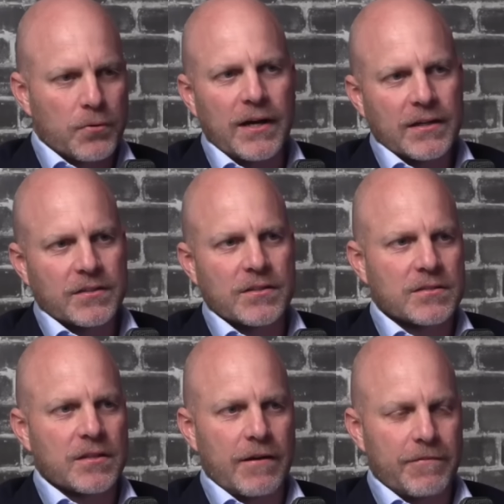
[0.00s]
prior to
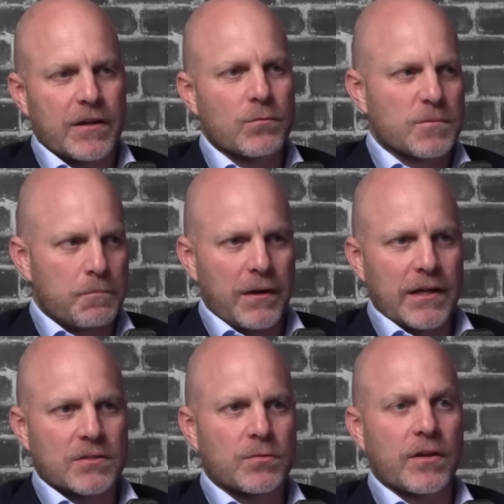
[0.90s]
this, South Africa was
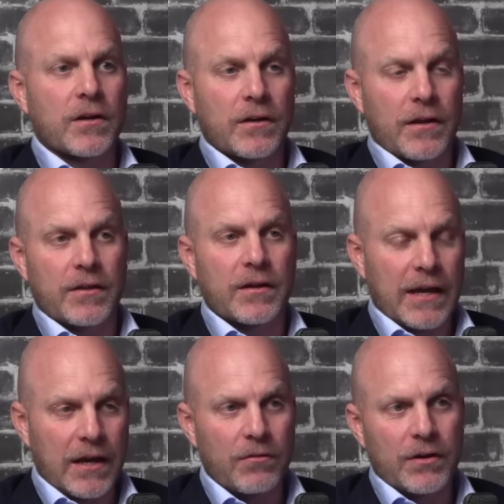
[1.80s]
placed within another
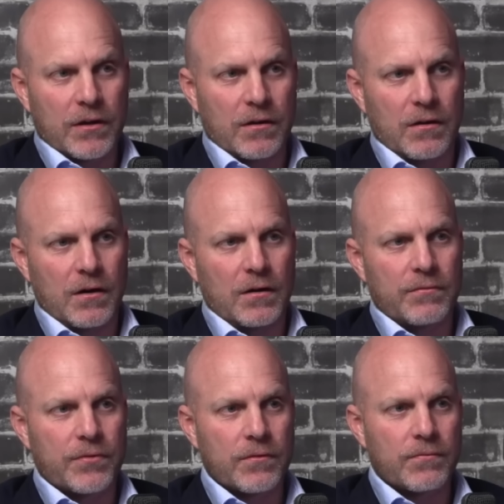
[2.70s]
area
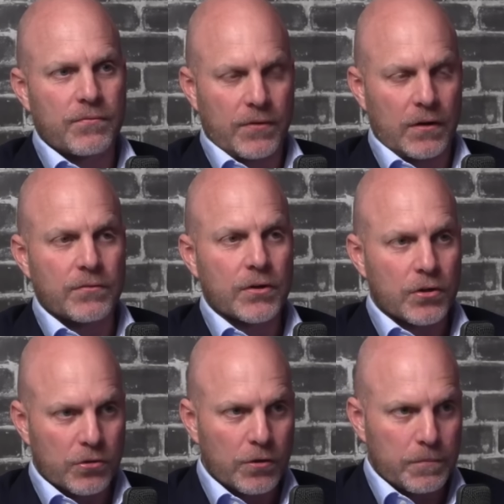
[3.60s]
of the Volvo
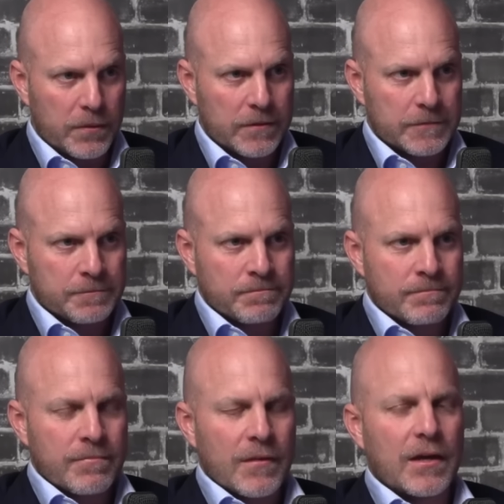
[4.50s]
group
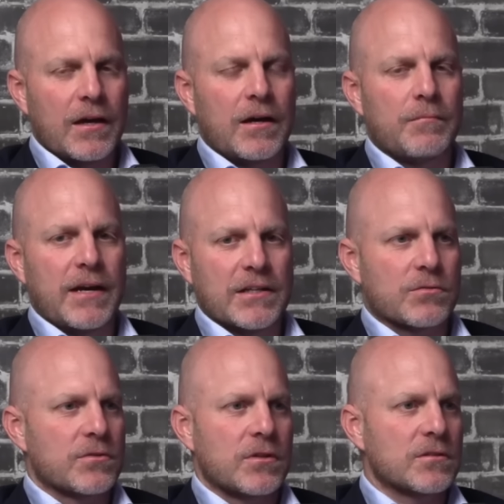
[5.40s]
as
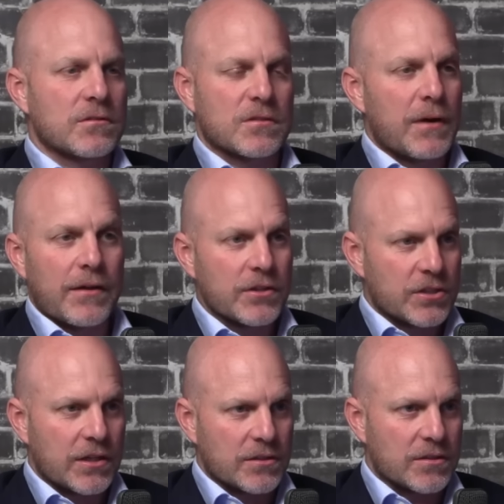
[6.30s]
a result of some other
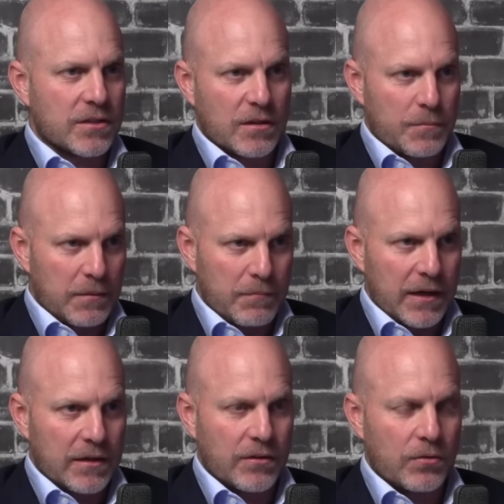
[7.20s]
changes that had been
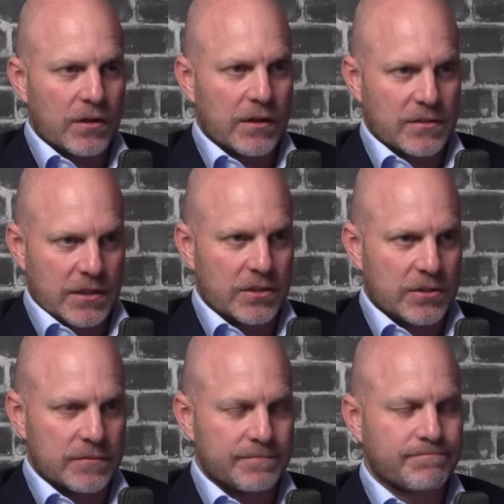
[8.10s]
made in the
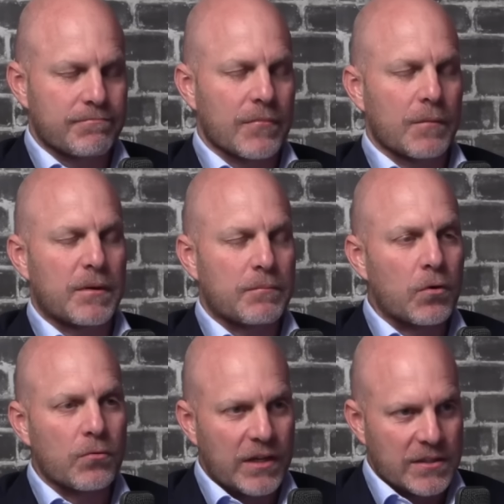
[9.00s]
organization. But
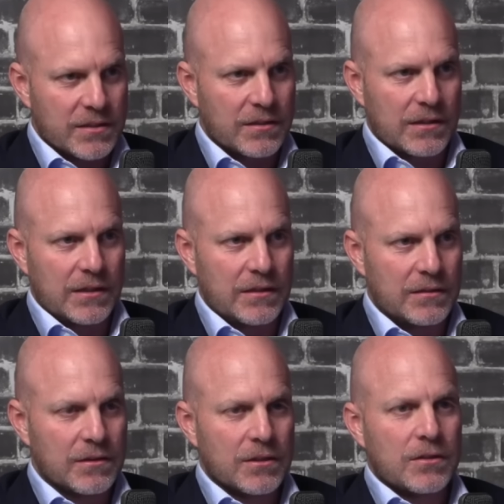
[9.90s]
more
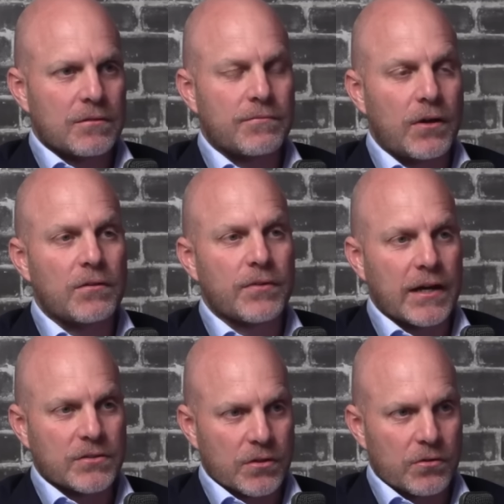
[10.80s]
recently, Volvo
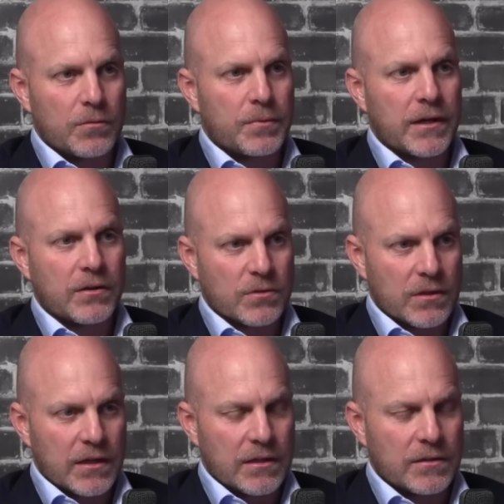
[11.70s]
as a group and
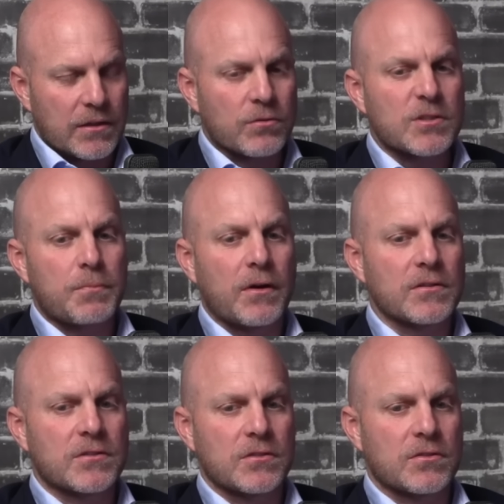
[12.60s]
in
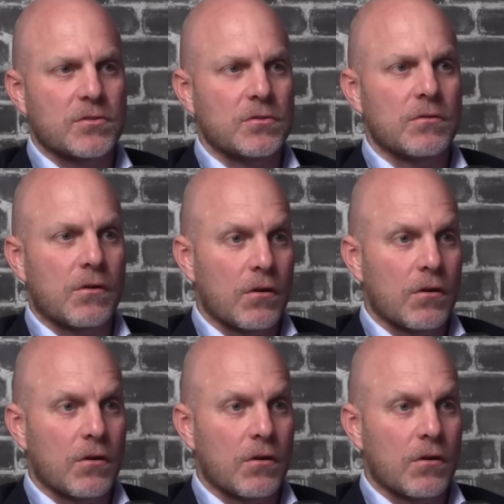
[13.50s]
responses to